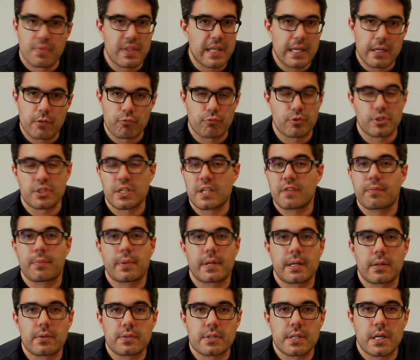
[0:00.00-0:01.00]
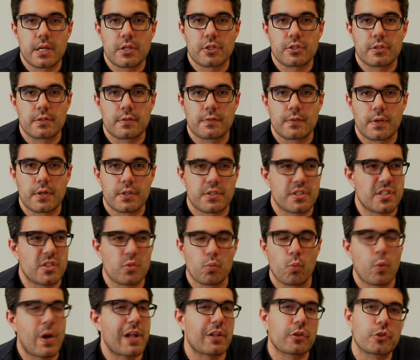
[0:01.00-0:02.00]
Think received pronunciation
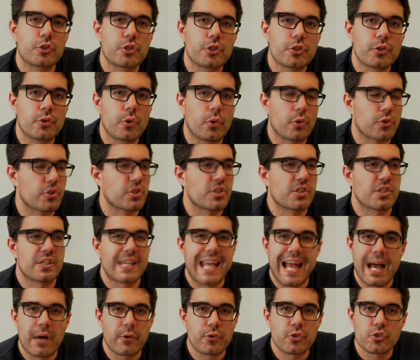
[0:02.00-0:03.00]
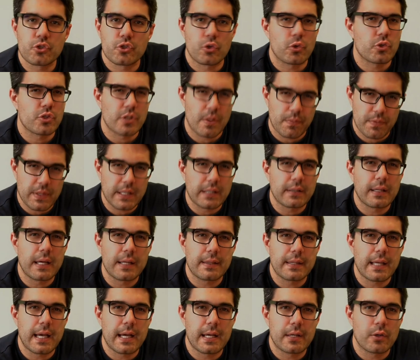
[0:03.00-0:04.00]
versus Welsh or Scouse or something
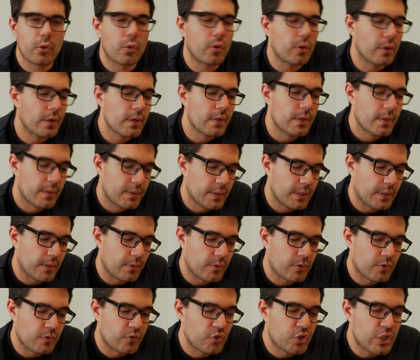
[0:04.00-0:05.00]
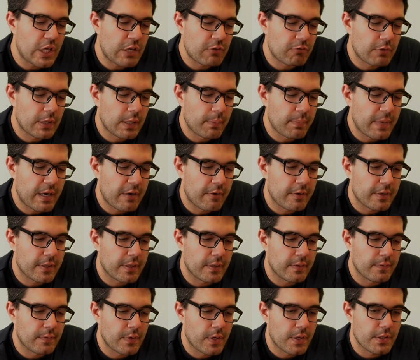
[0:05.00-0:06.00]
like that, or sort of general
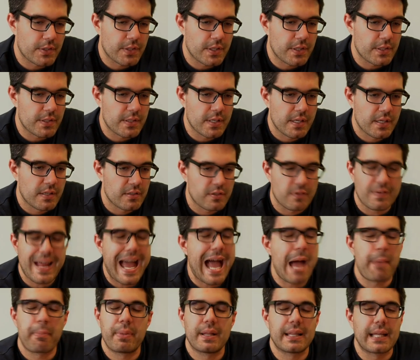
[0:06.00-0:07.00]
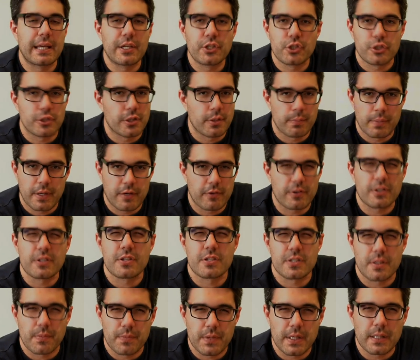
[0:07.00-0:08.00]
American versus sort of Appalachian American,
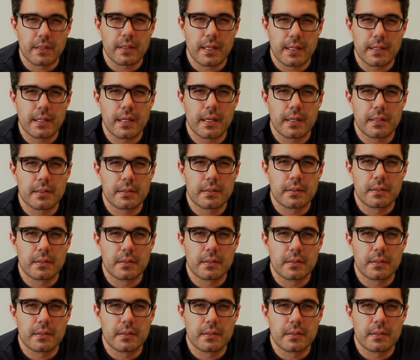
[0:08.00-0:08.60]
something like that.